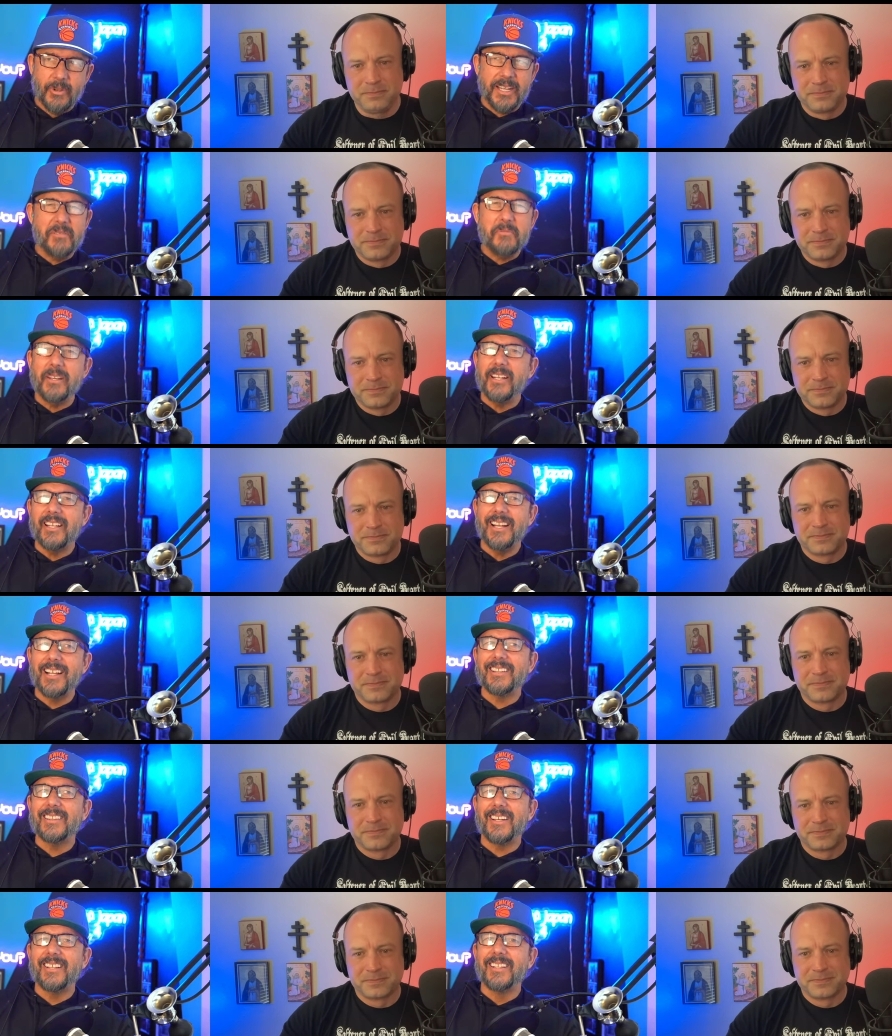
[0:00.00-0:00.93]
Speaker 1: Wait a minute. I
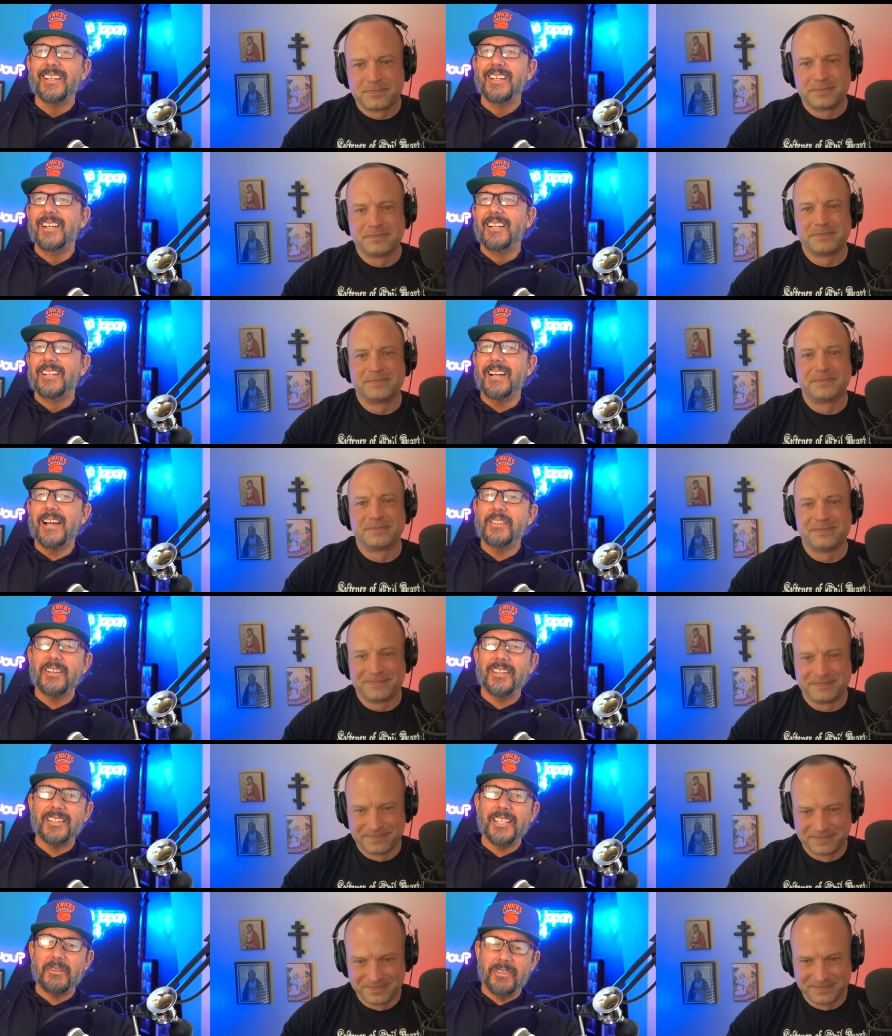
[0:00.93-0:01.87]
thought I
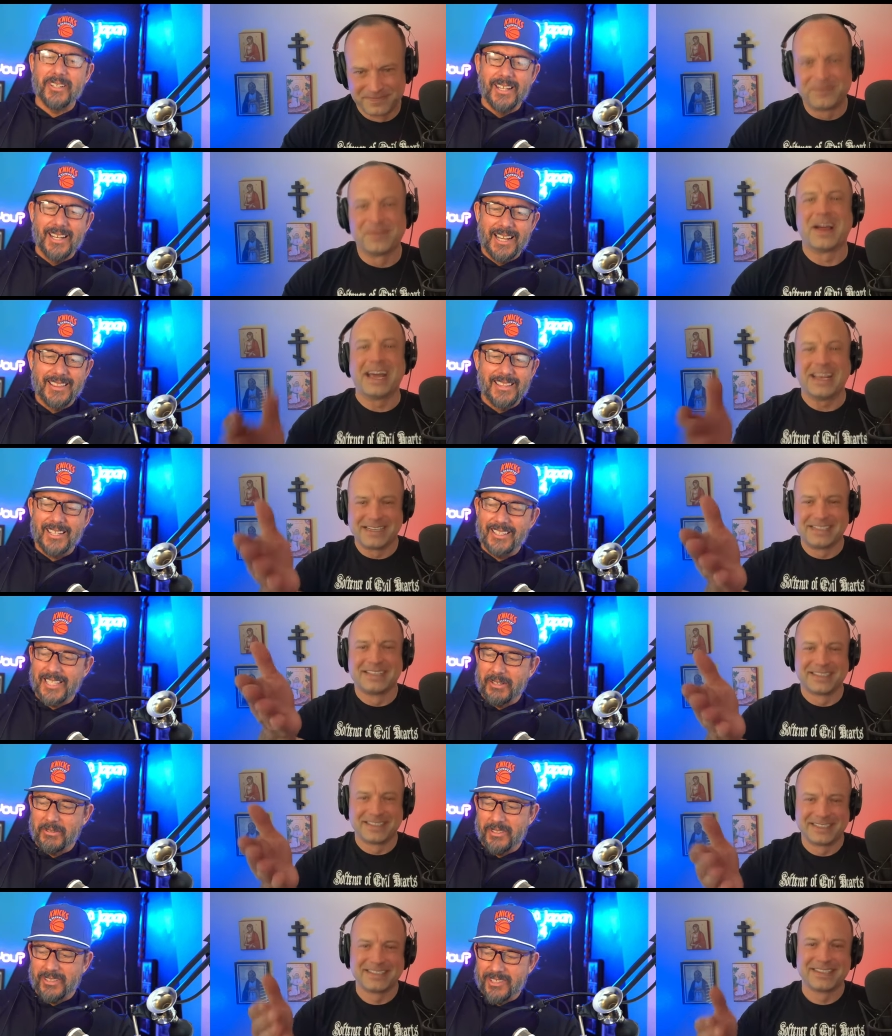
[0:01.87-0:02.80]
thought they were right. I thought
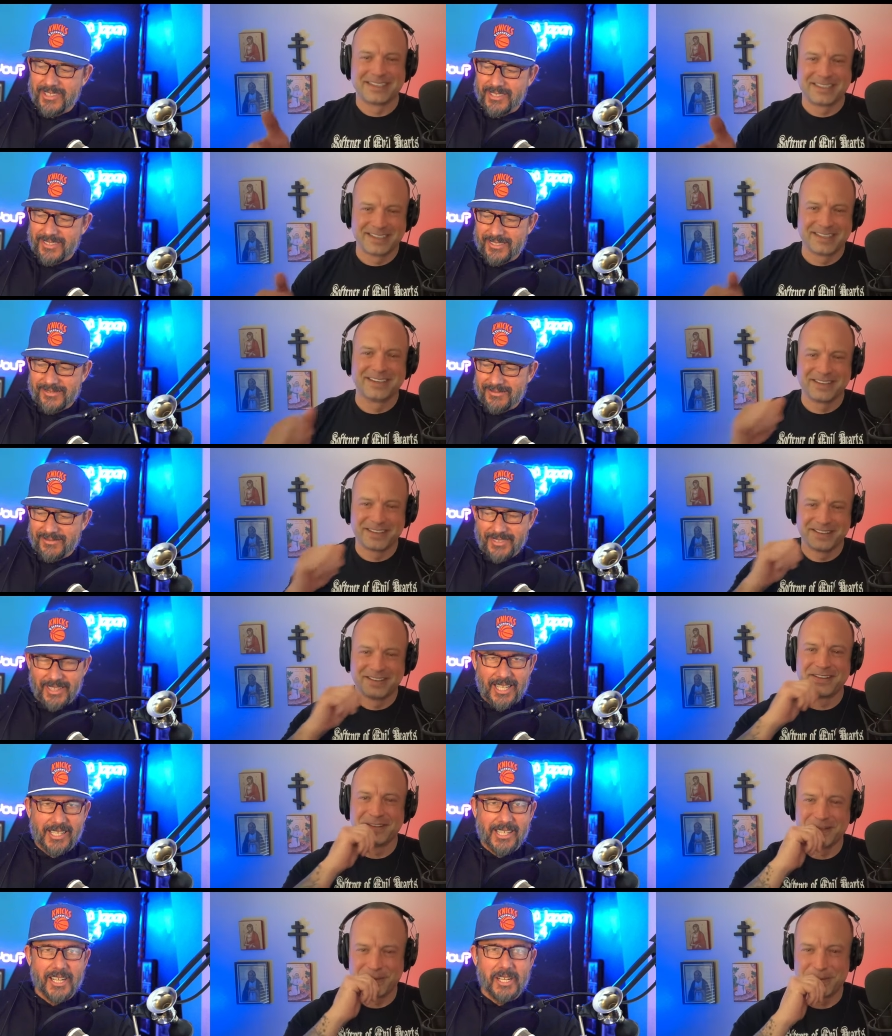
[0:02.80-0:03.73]
they were just
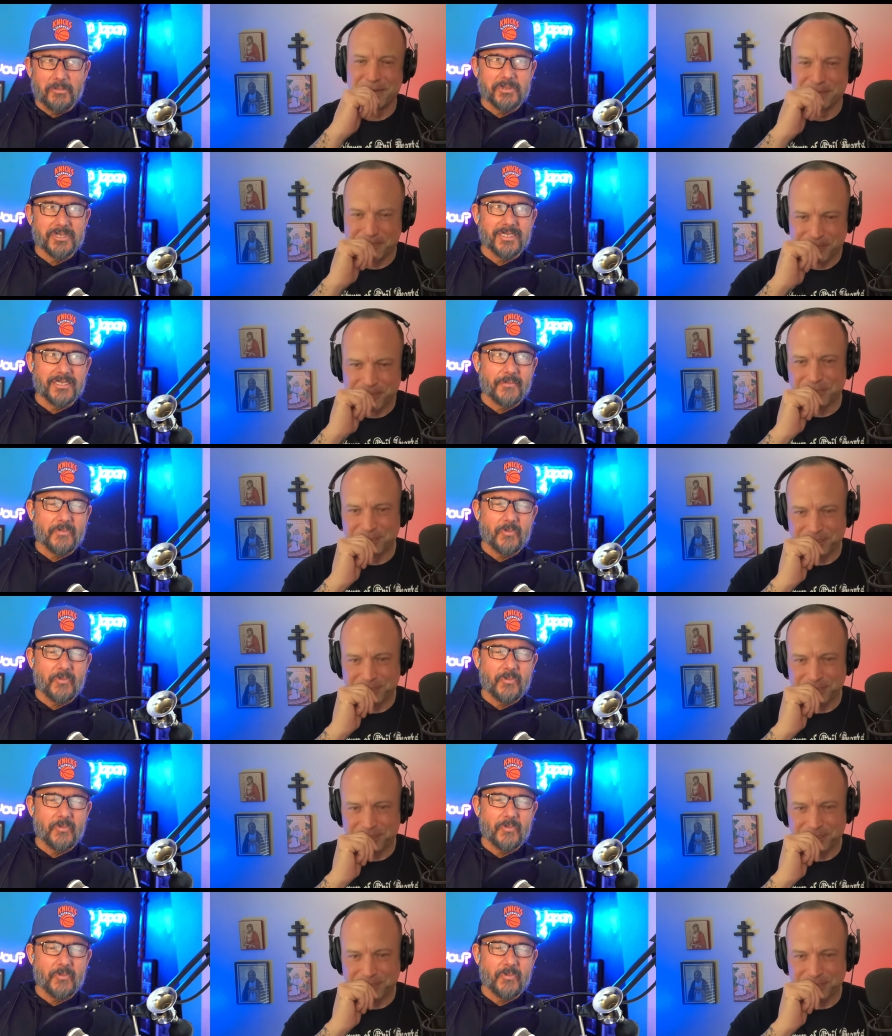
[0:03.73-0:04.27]
luck ups.